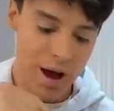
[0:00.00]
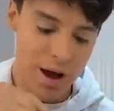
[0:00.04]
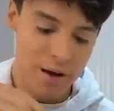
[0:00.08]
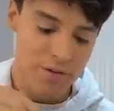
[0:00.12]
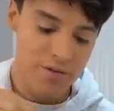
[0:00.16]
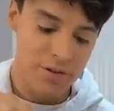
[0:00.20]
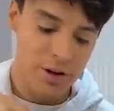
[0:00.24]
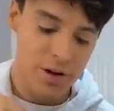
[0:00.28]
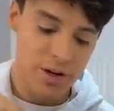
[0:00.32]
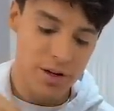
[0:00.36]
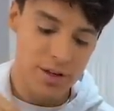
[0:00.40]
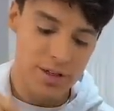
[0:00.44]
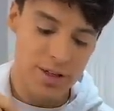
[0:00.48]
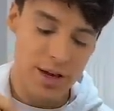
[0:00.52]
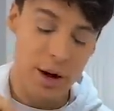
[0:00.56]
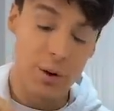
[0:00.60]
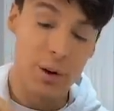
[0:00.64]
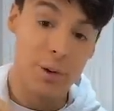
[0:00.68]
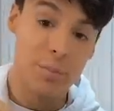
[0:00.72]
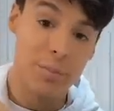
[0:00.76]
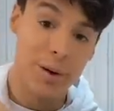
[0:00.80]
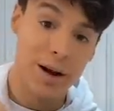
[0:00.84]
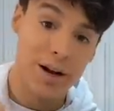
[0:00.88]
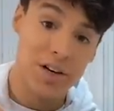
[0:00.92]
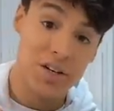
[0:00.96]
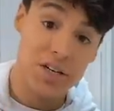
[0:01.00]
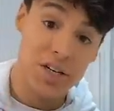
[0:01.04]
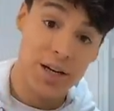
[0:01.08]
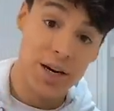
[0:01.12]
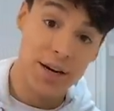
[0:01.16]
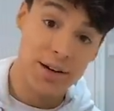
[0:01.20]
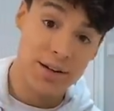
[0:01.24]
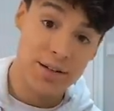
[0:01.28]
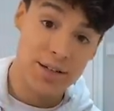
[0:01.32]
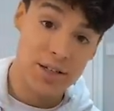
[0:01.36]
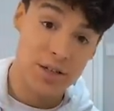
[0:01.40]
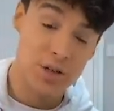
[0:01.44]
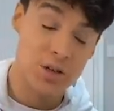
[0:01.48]
have any Sour Patch
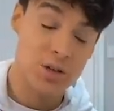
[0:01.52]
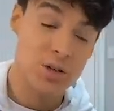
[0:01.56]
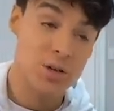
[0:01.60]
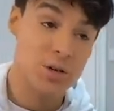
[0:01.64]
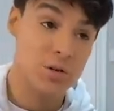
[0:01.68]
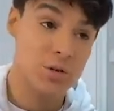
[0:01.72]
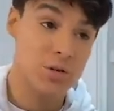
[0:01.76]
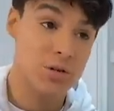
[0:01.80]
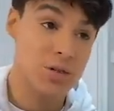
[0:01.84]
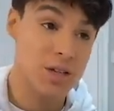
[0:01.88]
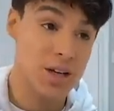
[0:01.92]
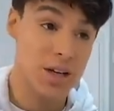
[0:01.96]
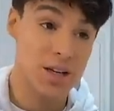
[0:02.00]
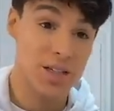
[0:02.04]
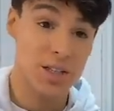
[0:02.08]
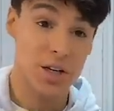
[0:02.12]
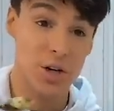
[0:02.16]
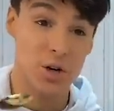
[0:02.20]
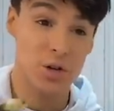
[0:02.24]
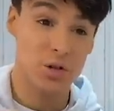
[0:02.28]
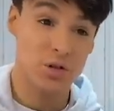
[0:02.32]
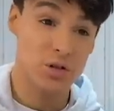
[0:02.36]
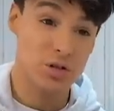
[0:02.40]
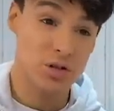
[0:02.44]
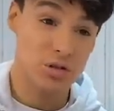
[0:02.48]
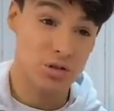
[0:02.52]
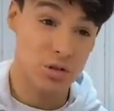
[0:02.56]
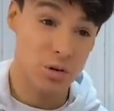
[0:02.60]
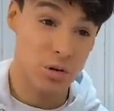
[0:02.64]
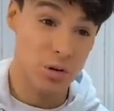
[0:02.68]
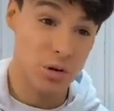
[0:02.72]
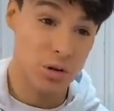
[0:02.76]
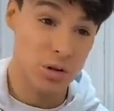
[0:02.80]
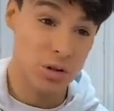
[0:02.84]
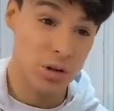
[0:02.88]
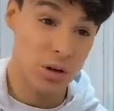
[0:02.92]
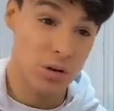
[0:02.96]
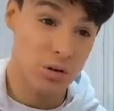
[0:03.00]
Kids to use as a
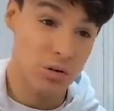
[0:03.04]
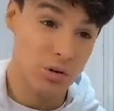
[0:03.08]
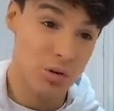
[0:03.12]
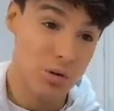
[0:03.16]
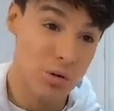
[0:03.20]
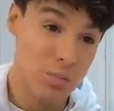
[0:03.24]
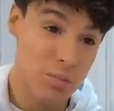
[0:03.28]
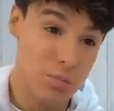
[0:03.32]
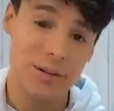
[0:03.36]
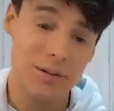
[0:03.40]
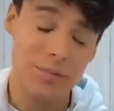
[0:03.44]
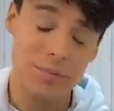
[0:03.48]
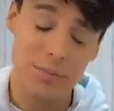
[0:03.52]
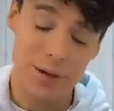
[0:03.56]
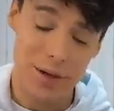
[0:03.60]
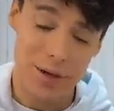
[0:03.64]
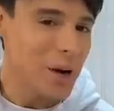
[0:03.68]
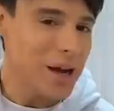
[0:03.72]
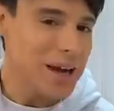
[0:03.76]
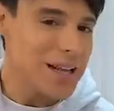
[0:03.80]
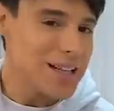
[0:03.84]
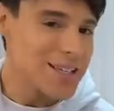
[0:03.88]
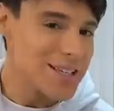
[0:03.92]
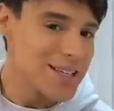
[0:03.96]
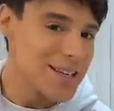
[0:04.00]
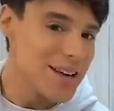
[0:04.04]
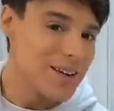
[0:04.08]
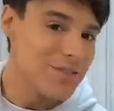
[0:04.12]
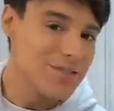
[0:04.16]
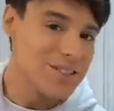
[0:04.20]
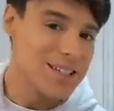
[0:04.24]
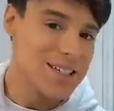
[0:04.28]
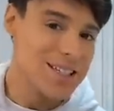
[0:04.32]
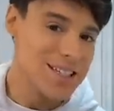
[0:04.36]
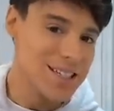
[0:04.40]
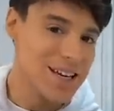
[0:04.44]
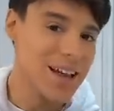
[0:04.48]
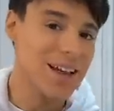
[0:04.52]
control group, but it's safe
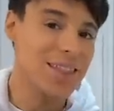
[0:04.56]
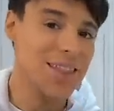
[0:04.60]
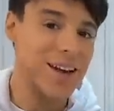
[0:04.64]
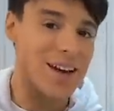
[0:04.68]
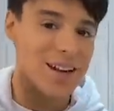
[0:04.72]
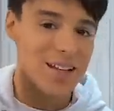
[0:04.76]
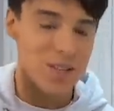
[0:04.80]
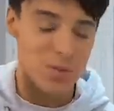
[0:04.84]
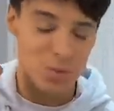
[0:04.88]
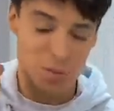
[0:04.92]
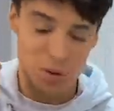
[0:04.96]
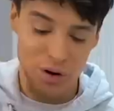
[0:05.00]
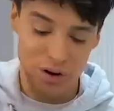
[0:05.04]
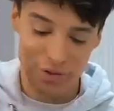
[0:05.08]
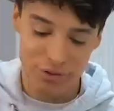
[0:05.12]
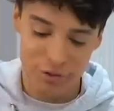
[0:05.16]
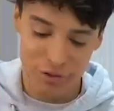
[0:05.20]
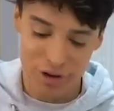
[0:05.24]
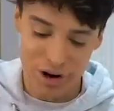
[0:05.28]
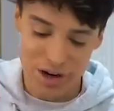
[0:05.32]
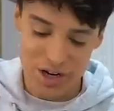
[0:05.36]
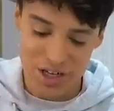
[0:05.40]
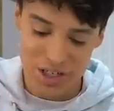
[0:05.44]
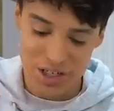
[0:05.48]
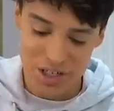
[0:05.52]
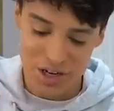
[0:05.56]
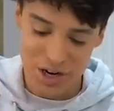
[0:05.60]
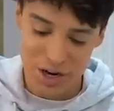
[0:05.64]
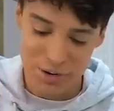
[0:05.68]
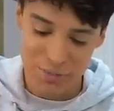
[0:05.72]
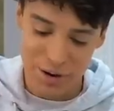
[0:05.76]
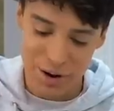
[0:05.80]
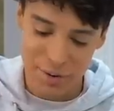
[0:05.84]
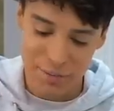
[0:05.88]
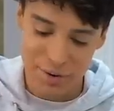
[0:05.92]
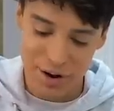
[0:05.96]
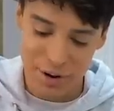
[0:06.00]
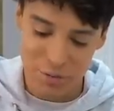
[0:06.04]
to say that it's pretty fresh in
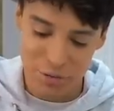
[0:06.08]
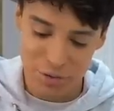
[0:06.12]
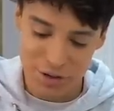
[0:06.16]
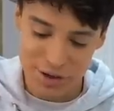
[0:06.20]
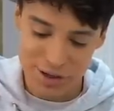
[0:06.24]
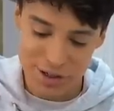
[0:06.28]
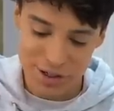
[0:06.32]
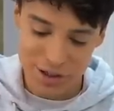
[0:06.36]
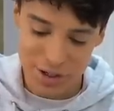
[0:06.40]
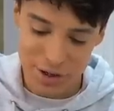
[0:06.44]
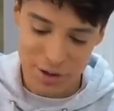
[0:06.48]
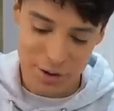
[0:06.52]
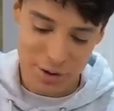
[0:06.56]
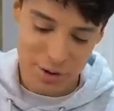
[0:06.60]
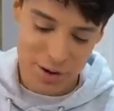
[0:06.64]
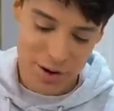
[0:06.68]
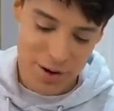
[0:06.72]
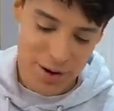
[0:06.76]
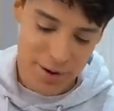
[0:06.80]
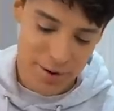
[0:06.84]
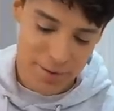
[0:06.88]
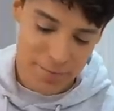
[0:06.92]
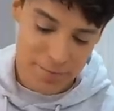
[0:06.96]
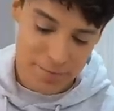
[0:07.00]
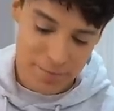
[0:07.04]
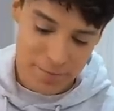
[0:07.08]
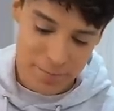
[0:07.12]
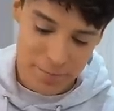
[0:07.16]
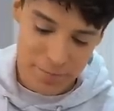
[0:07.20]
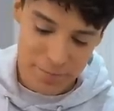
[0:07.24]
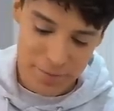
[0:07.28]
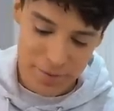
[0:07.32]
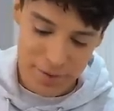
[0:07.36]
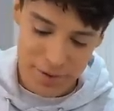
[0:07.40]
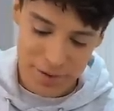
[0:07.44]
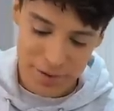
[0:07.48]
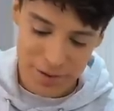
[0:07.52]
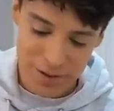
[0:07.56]
my memory. So
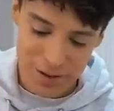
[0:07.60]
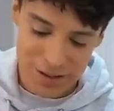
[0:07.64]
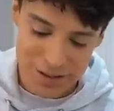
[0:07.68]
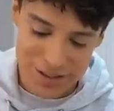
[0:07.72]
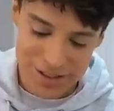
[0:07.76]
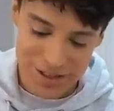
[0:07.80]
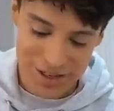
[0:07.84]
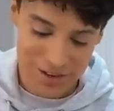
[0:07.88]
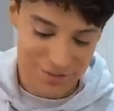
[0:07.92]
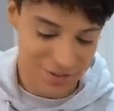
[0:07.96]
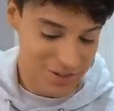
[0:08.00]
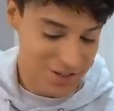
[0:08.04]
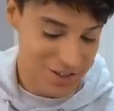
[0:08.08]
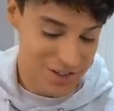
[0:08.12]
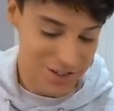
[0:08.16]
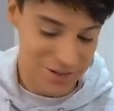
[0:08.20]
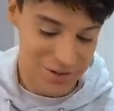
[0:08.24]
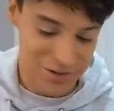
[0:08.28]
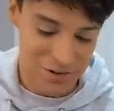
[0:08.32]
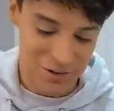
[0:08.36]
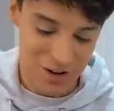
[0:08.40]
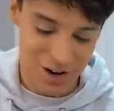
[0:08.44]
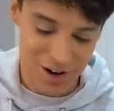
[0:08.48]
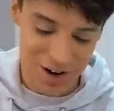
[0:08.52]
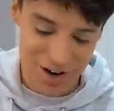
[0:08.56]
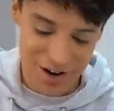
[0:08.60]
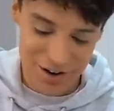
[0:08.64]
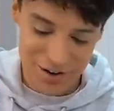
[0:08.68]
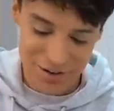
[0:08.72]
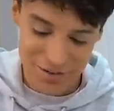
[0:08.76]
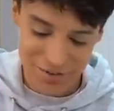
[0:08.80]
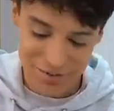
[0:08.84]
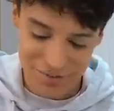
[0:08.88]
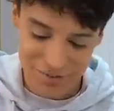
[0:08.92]
let's give this a try.